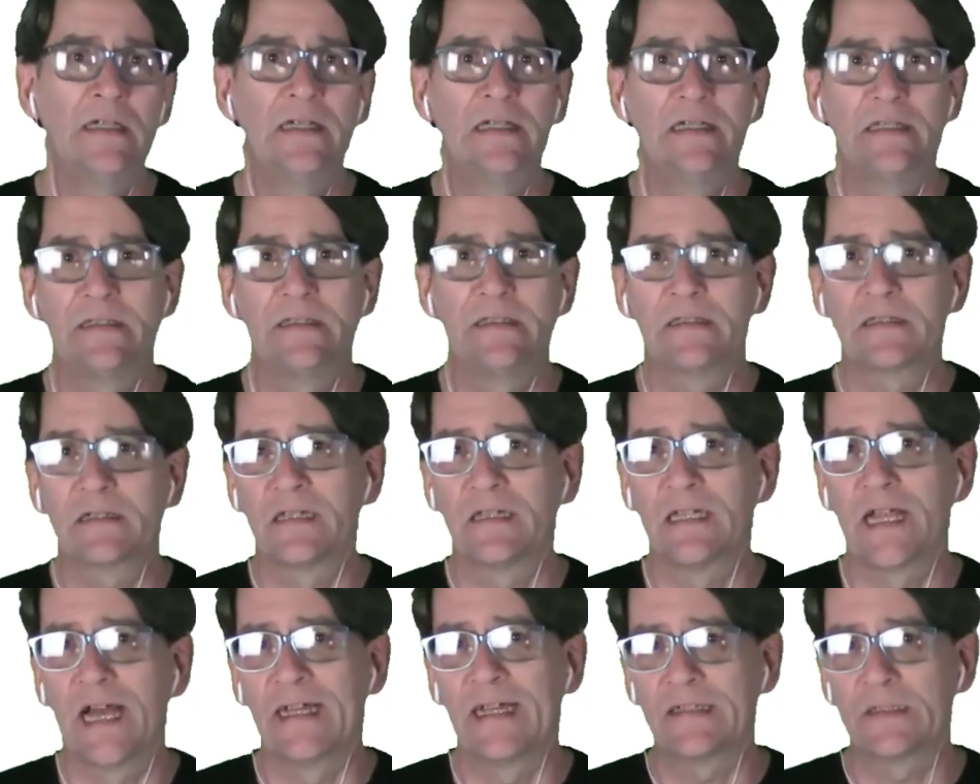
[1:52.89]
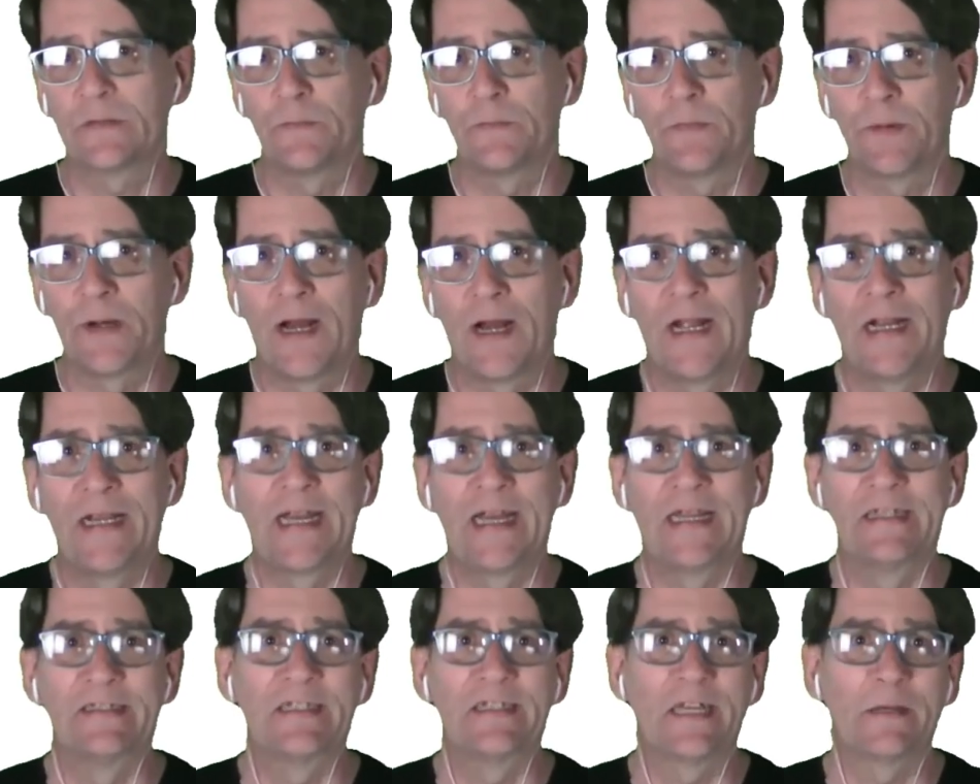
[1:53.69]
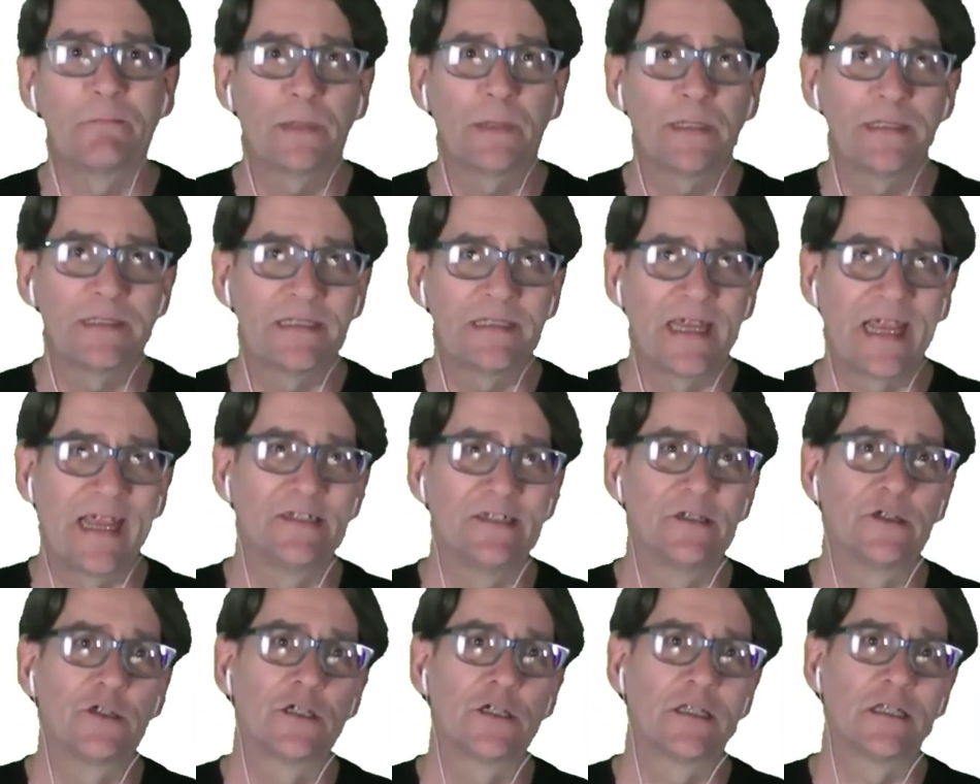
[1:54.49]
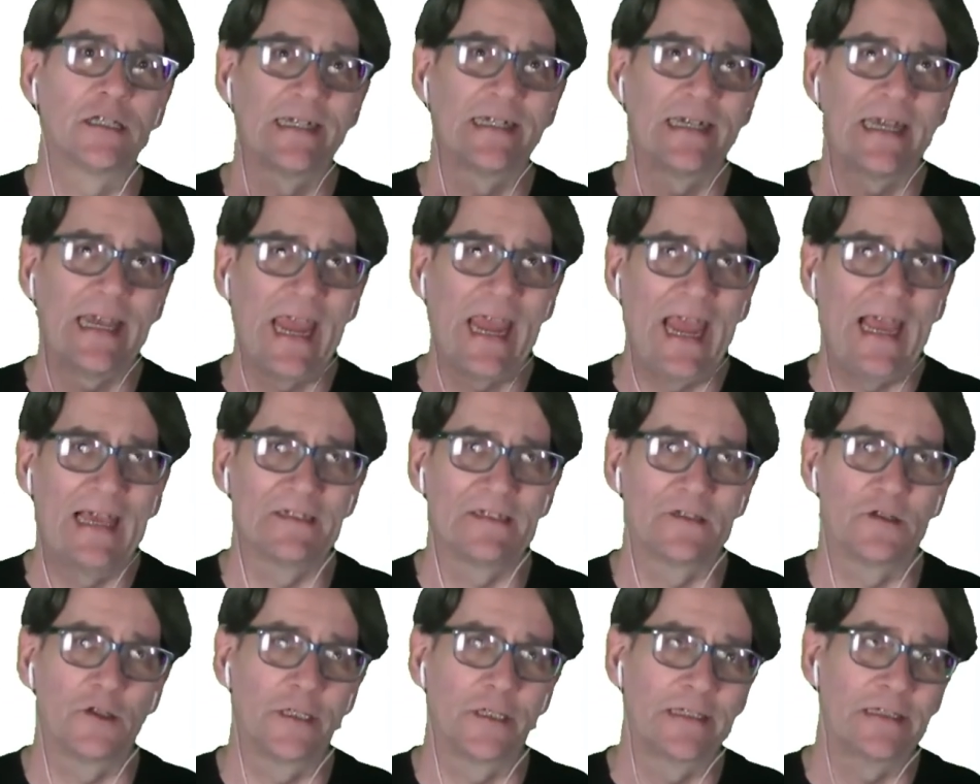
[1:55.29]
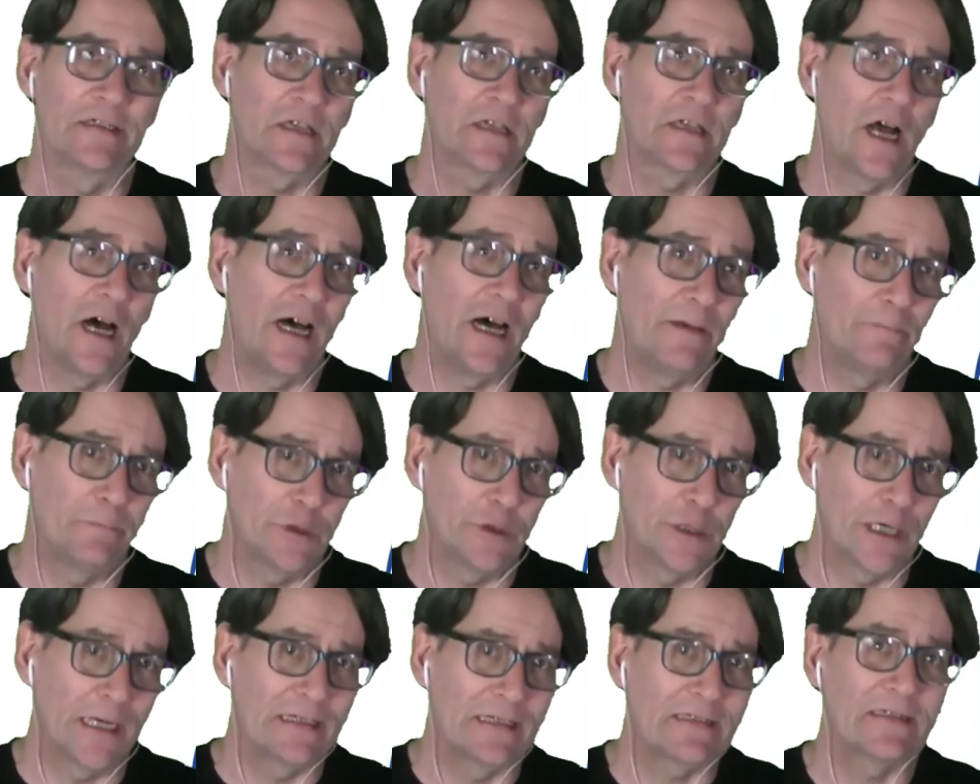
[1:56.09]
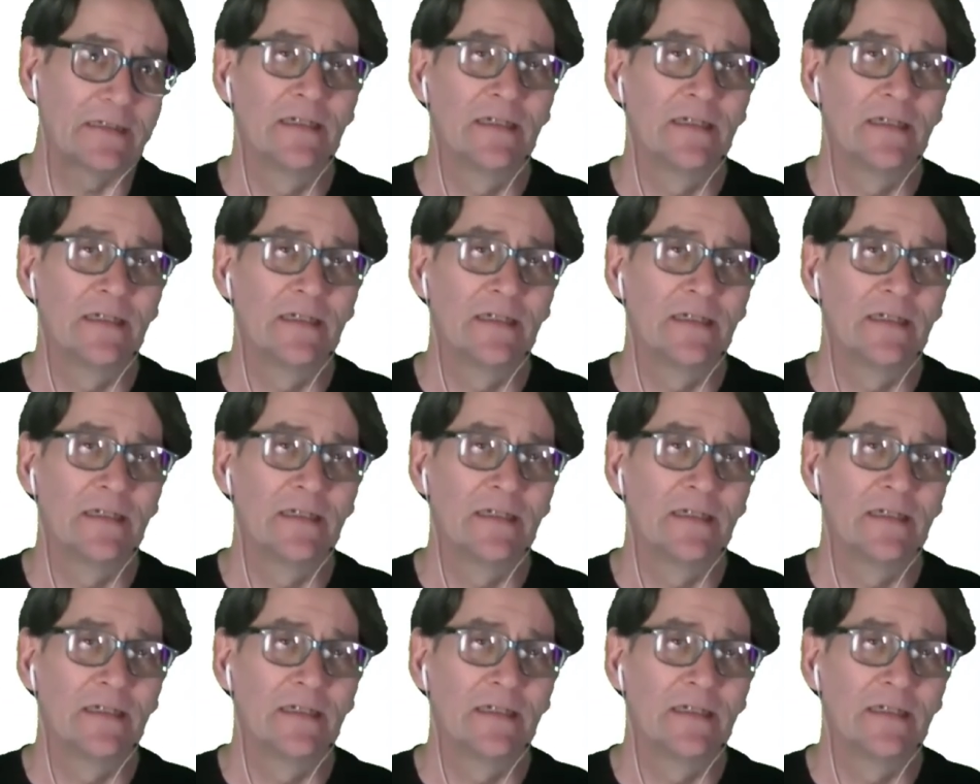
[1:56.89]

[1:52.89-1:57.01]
is classified as a potentially hazardous object,